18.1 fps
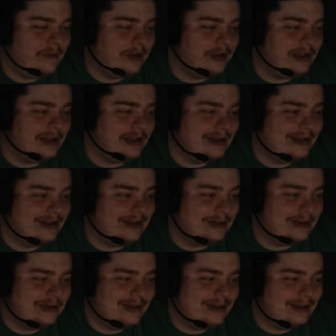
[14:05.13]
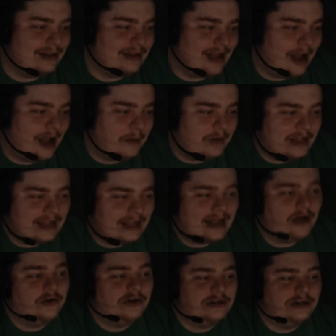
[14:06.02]
how many
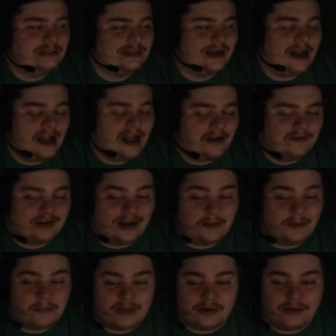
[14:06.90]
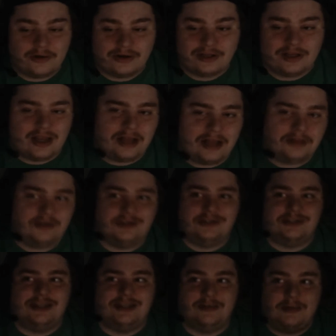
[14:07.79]
calories can I have in that meal? Can you at
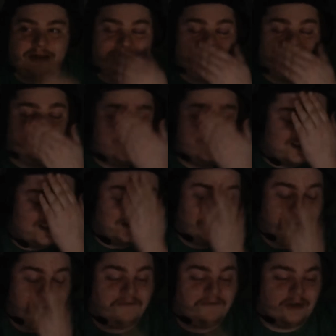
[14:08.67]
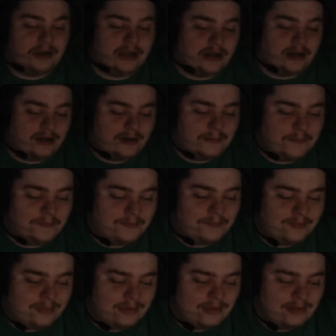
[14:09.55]
least just give me a limit so I don't fuck it up?